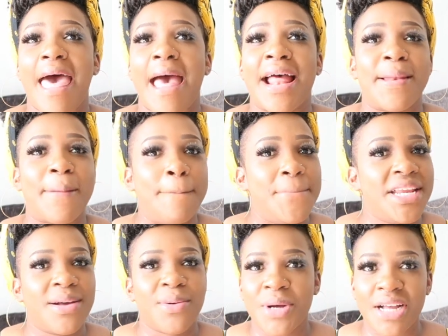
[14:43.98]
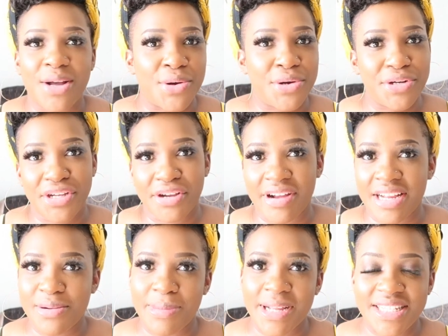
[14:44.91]
and me no want out there
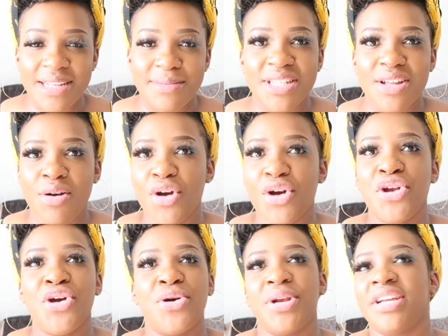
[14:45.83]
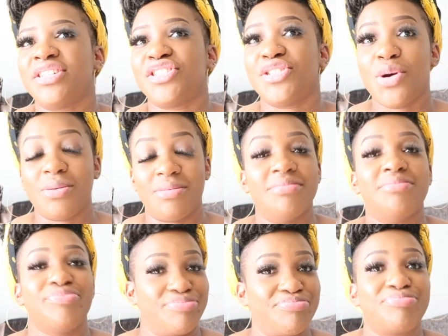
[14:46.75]
and nobody tell me say, oh no, there's no
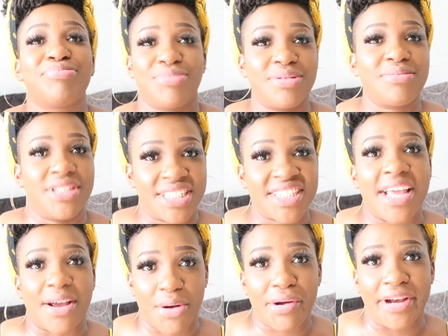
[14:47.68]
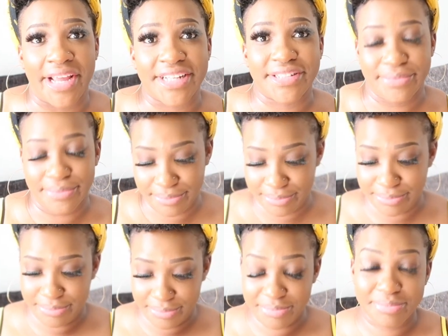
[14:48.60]
snake out there.
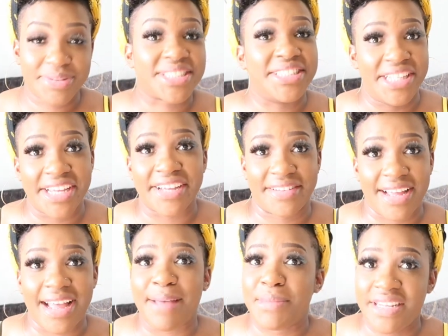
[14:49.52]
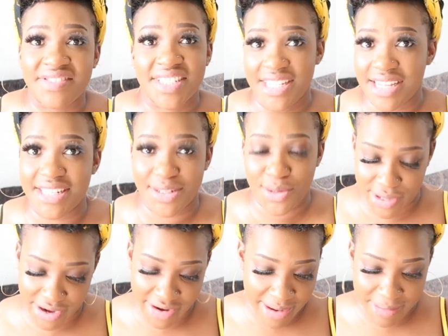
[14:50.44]
Snake, I believe snake is
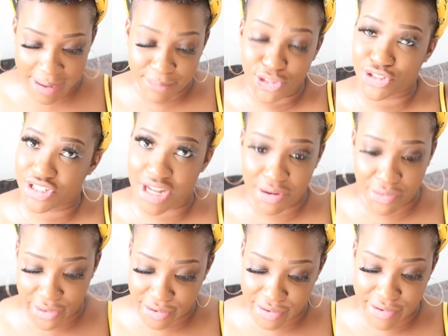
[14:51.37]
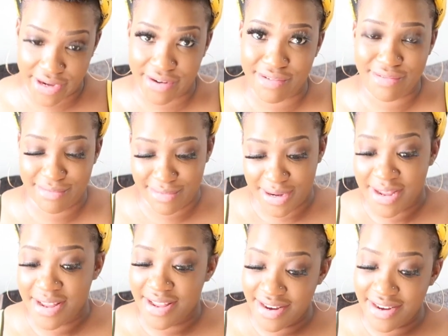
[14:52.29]
out there, and I'm just not going out there.
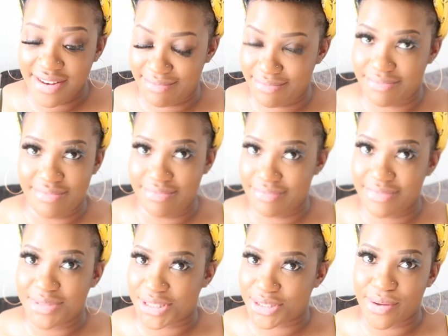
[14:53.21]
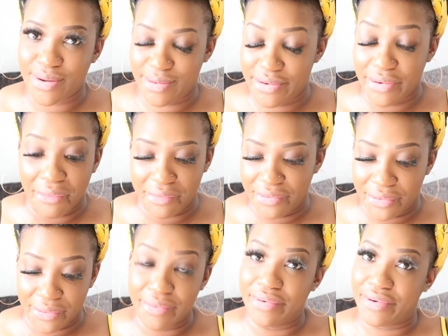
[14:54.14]
So no,
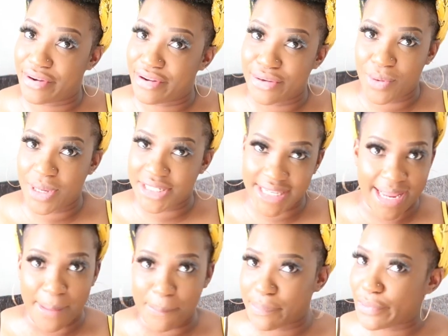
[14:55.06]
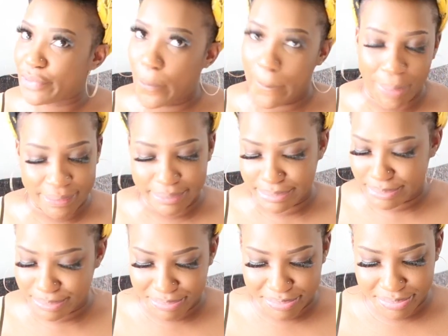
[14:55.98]
no, girl don't want to camp. Nope,
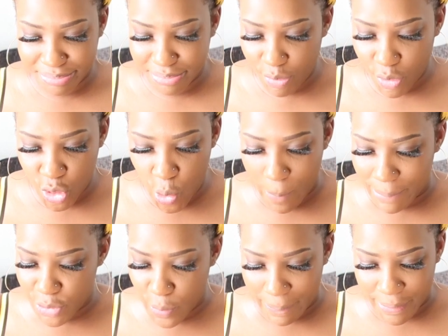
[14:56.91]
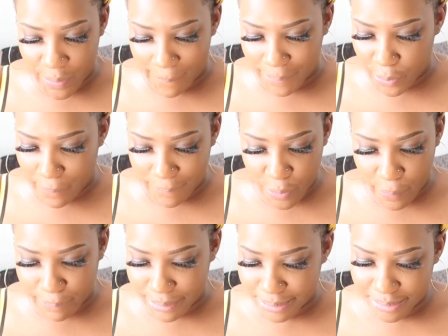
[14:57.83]
nope, nope, nope, nope,
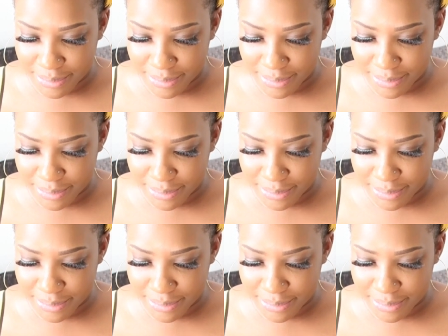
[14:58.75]
nope.